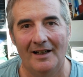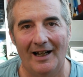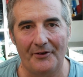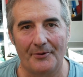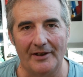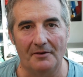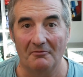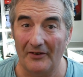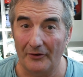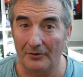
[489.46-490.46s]
As you've seen,
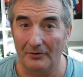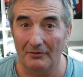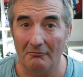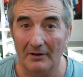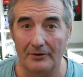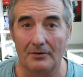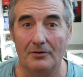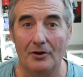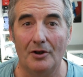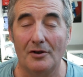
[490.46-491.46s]
once you
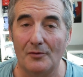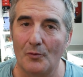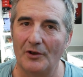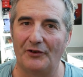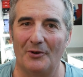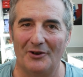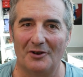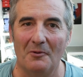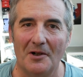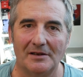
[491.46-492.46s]
know which
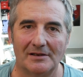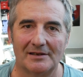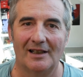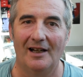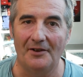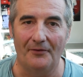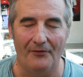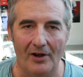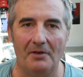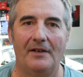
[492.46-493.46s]
product works, it's
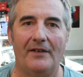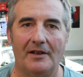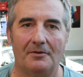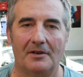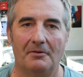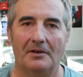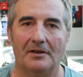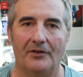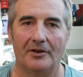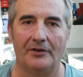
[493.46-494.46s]
very easy to get rid
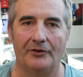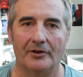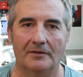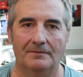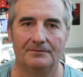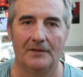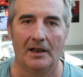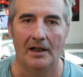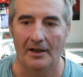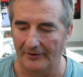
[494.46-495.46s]
of the issue.
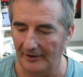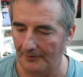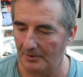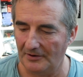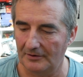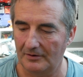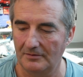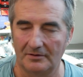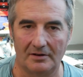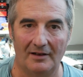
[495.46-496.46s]
This product
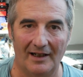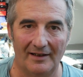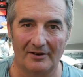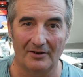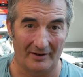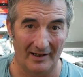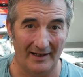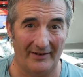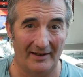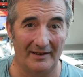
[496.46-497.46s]
could cost
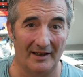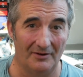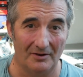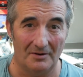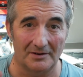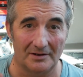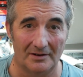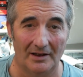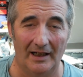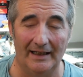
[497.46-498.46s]
less than 10 euros,
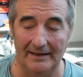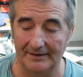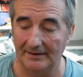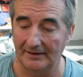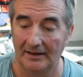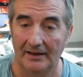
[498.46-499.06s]
and